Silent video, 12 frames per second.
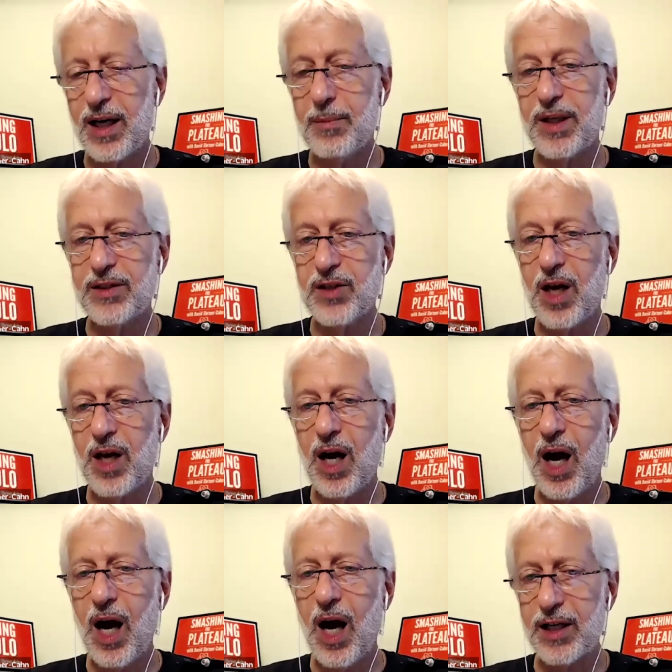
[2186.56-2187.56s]
um, it's
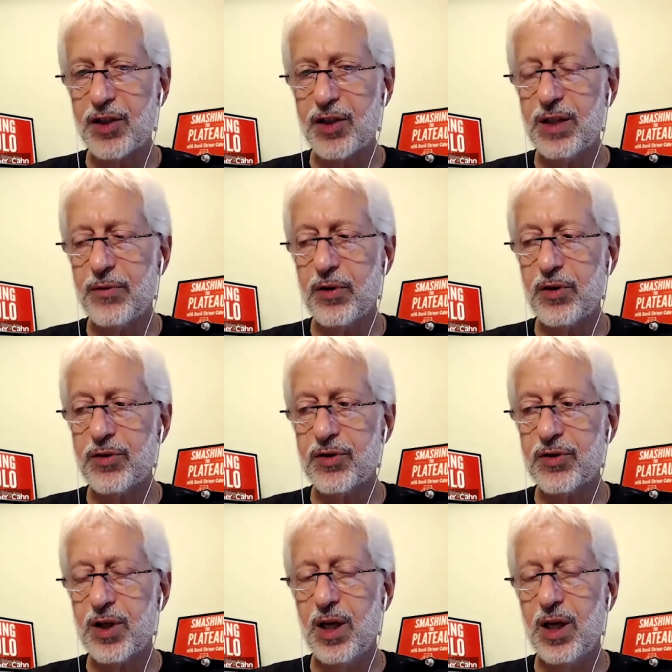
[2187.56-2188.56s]
high
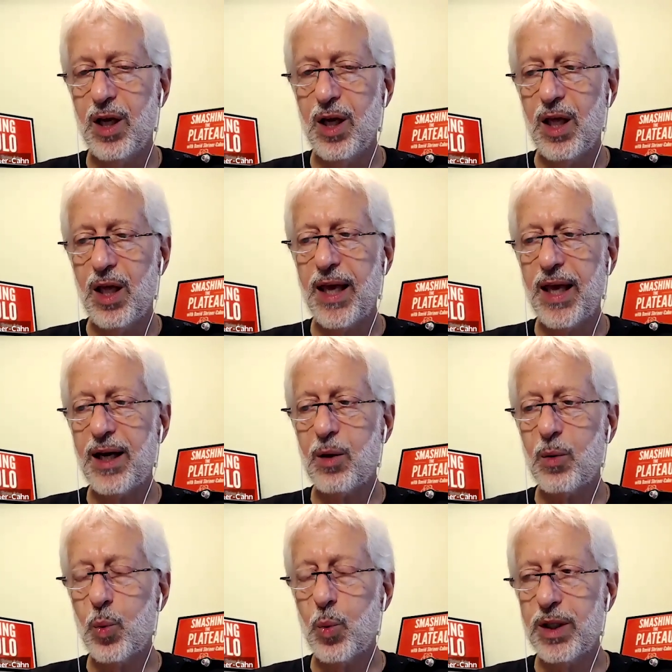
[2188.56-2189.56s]
achievers that are
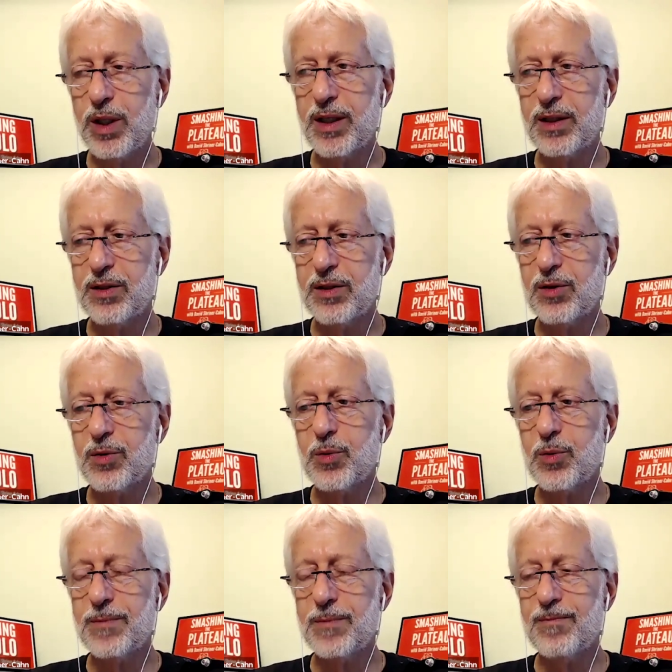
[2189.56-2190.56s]
willing
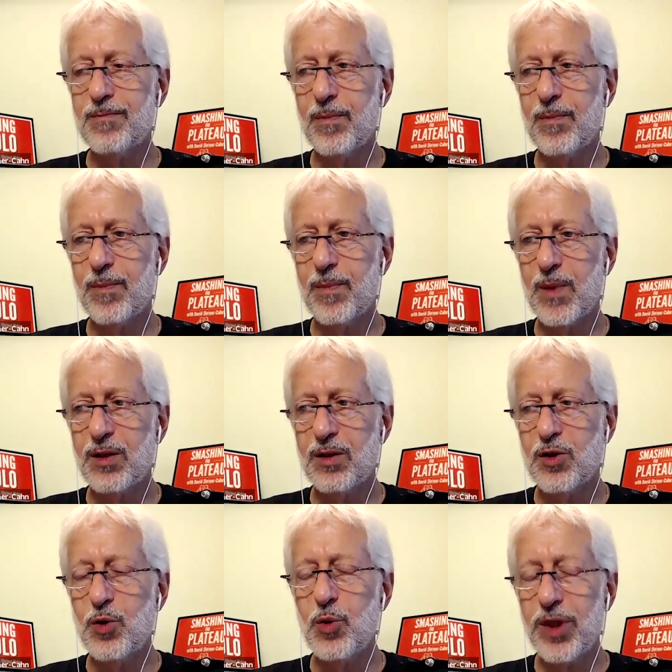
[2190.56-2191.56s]
to
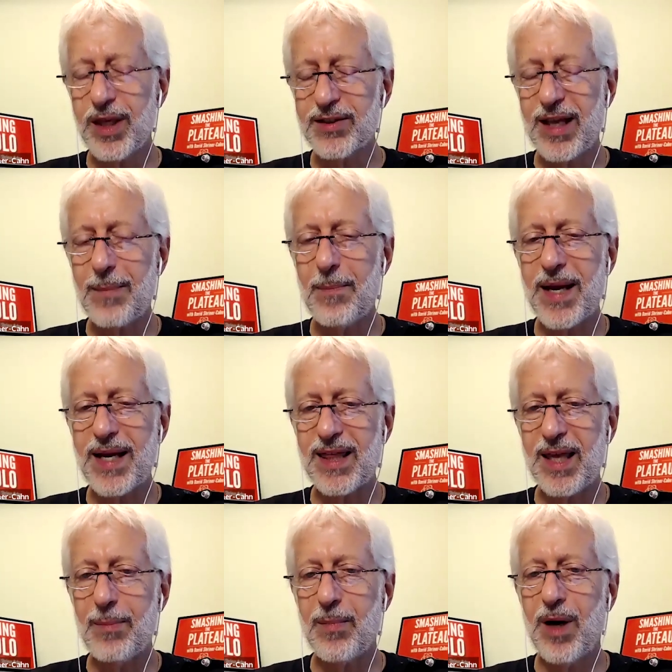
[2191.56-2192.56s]
do things that make
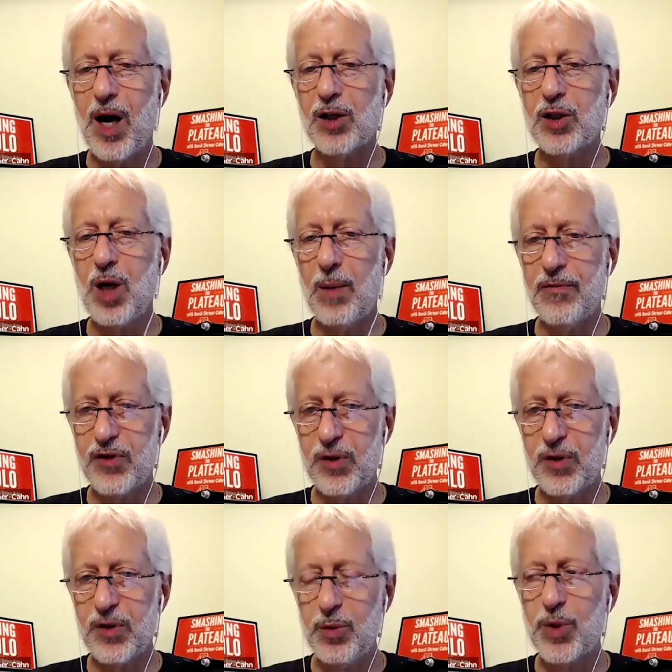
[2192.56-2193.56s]
them
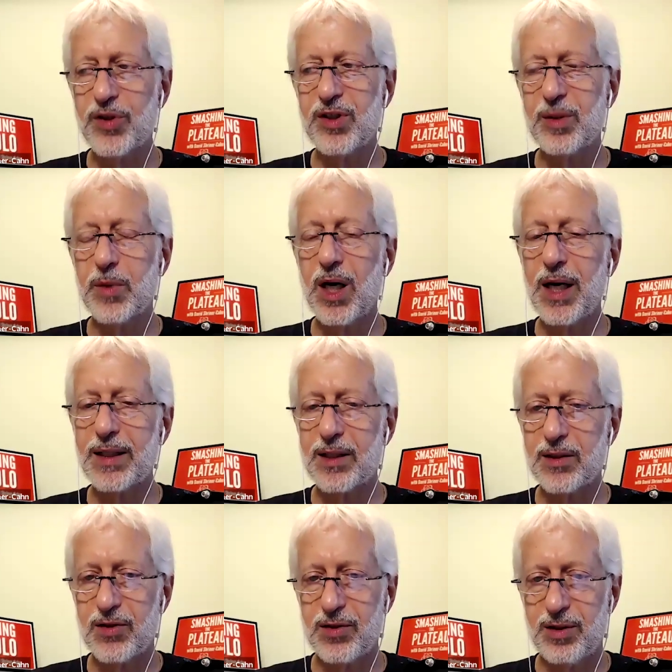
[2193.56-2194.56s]
uncomfortable with some
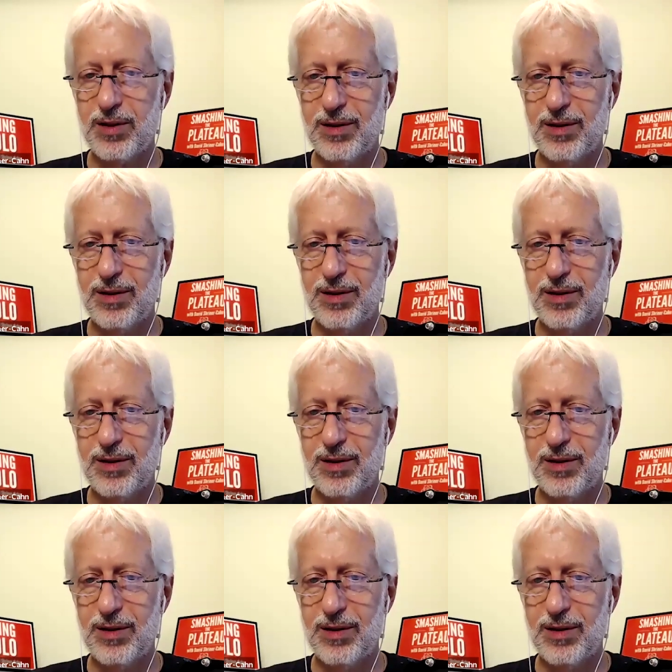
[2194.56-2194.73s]
guidance.